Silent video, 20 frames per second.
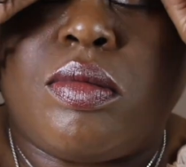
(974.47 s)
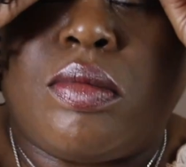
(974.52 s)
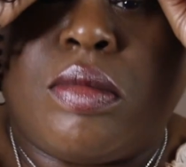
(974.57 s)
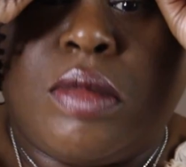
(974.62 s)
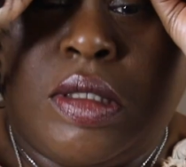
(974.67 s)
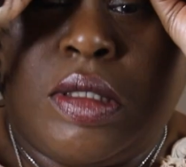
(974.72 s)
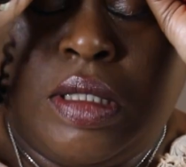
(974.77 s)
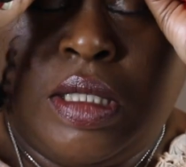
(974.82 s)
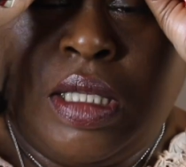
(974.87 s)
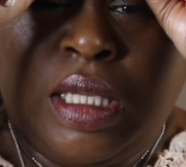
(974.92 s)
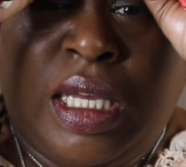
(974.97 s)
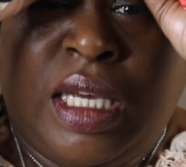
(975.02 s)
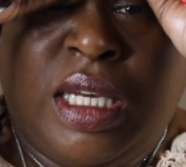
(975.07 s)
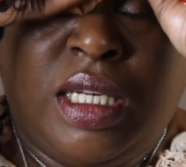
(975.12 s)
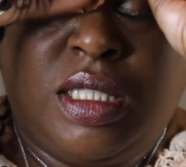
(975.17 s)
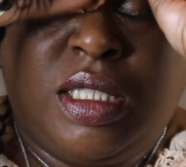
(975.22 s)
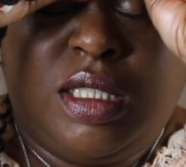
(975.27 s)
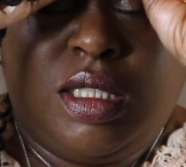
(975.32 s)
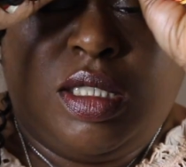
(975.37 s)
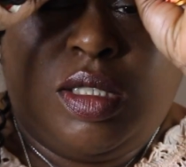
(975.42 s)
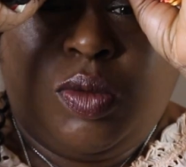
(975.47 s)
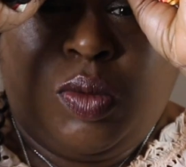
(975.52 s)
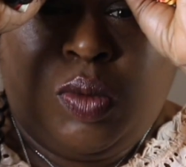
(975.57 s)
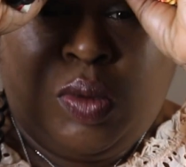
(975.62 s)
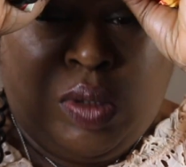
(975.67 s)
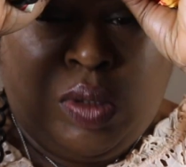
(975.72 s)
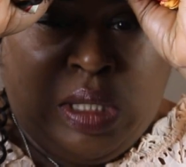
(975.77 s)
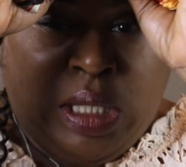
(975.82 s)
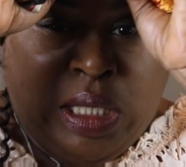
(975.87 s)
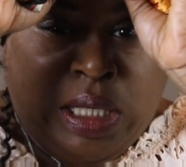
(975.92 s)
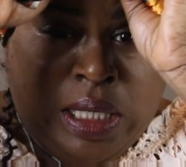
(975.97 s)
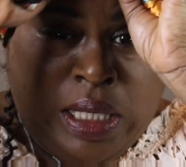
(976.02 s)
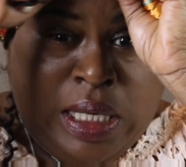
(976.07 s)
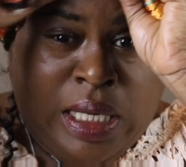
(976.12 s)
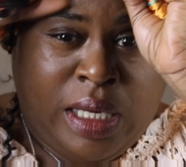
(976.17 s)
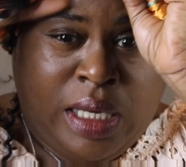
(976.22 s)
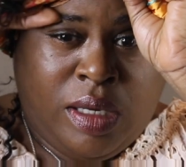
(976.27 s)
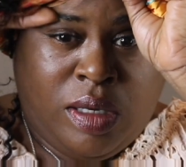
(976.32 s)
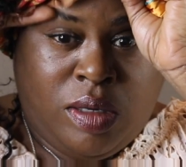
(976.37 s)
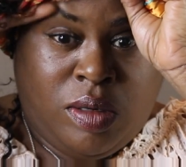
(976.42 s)
this lace will lay
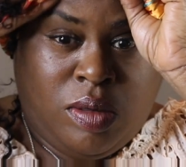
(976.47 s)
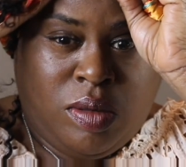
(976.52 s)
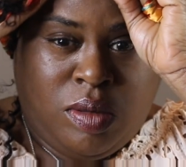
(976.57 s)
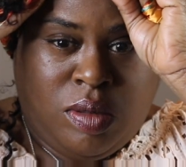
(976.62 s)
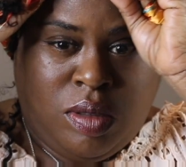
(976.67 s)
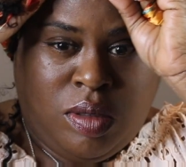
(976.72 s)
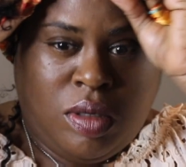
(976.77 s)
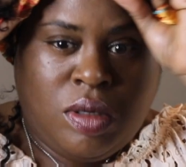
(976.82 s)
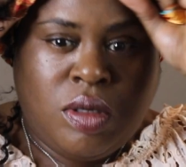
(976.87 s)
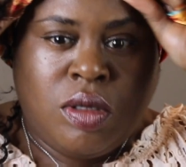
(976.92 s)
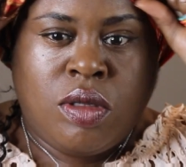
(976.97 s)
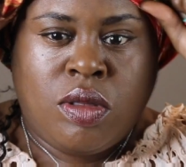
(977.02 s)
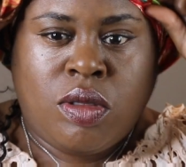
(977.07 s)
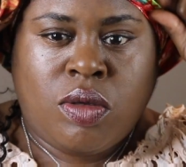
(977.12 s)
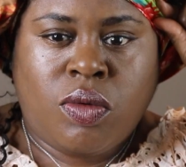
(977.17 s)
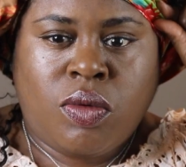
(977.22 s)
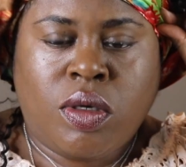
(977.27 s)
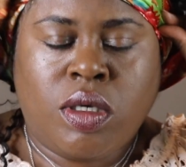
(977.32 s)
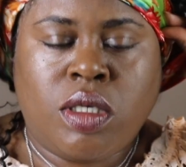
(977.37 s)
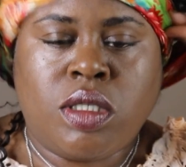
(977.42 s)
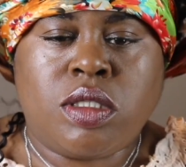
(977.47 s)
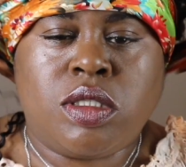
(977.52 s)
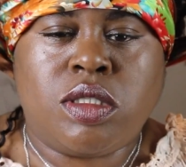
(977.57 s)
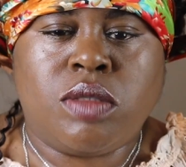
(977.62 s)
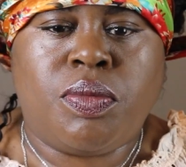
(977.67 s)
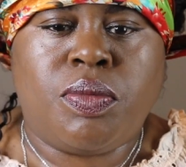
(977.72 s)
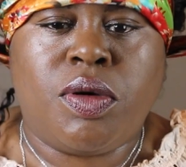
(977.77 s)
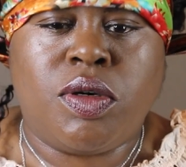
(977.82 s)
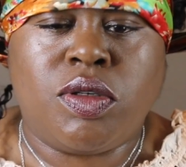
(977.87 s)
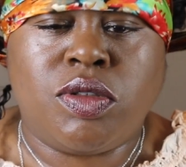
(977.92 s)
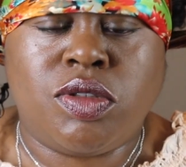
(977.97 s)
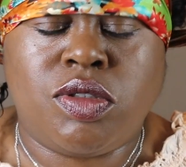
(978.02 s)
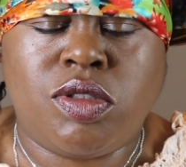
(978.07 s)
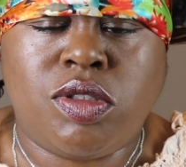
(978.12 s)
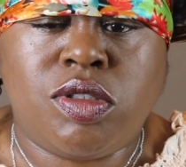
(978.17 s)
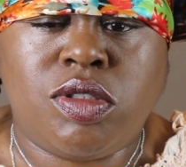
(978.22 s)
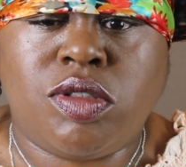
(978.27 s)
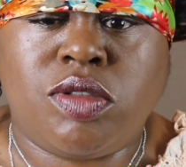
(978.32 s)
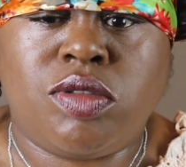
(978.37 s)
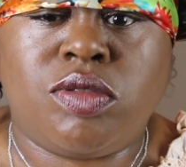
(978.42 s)
down the way it's
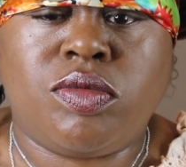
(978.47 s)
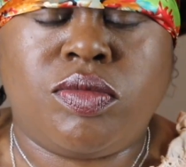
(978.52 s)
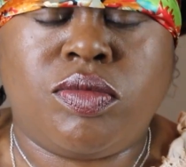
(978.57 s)
supposed to.